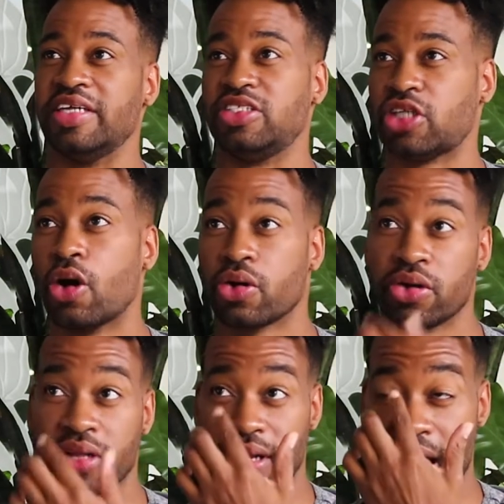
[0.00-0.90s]
In total,
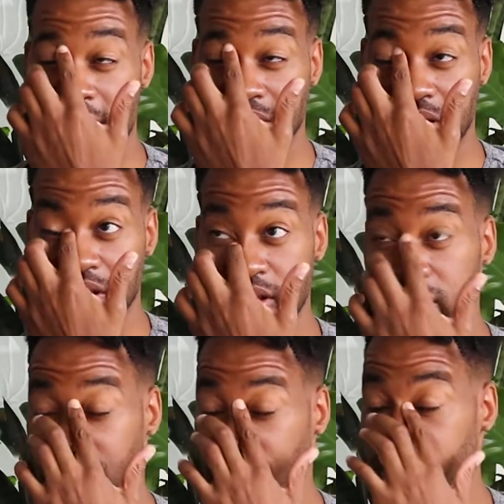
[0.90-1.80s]
in
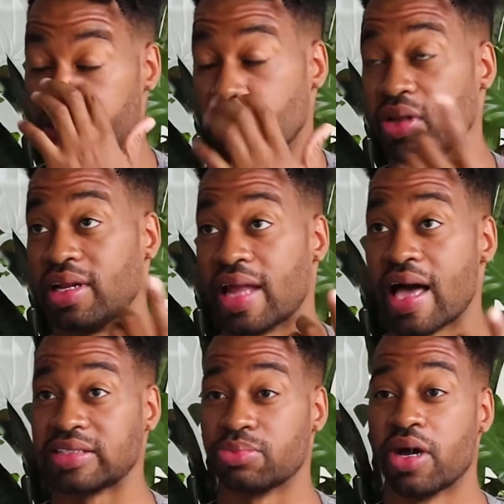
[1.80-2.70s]
the
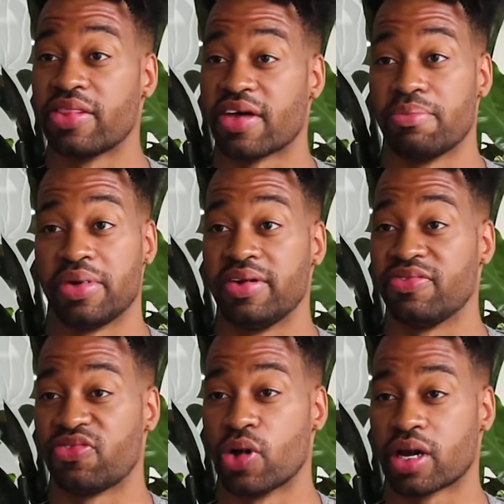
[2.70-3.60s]
last month, I've been in
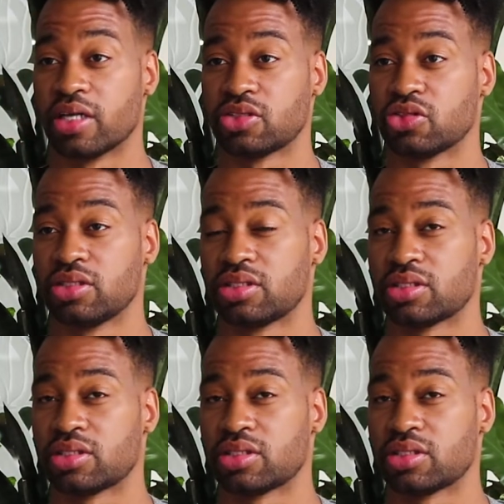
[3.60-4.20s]
4 countries.